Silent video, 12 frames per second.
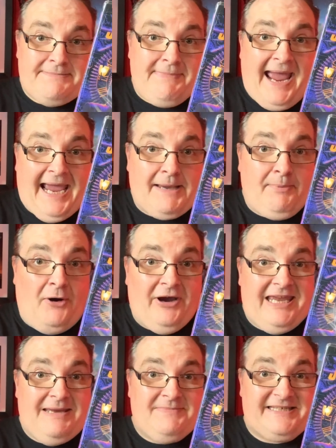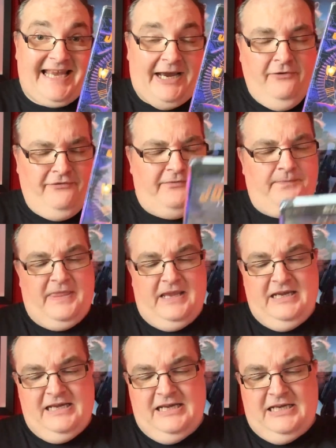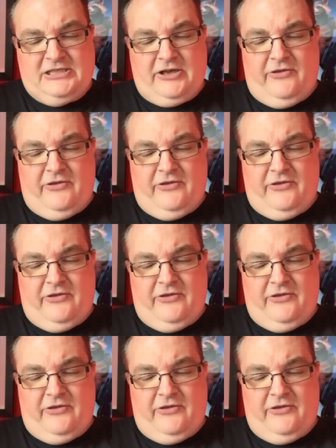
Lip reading: Magpie himself so